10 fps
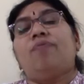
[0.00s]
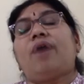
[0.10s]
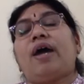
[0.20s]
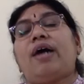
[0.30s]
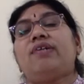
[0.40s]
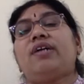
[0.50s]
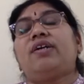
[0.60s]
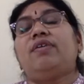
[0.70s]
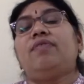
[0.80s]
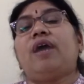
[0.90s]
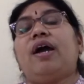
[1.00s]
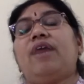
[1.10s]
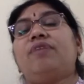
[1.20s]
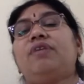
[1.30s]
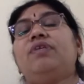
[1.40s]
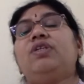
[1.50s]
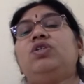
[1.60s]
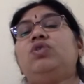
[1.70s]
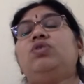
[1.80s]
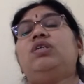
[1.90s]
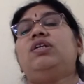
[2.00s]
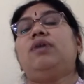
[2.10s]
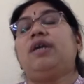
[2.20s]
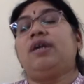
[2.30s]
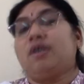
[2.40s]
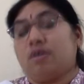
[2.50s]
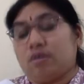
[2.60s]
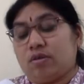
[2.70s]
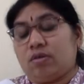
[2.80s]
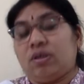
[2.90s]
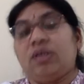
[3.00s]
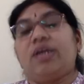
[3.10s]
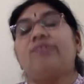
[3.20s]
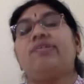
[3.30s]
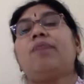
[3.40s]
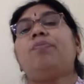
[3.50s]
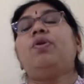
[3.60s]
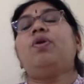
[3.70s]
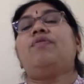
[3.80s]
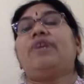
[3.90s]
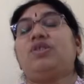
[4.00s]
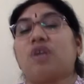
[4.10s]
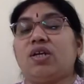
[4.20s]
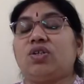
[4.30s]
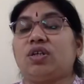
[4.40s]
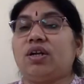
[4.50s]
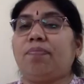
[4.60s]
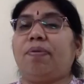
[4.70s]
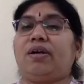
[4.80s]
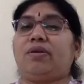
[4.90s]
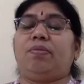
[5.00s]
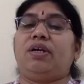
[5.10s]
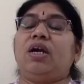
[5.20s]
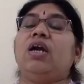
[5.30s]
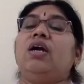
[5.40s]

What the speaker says: I have given you the example of education department.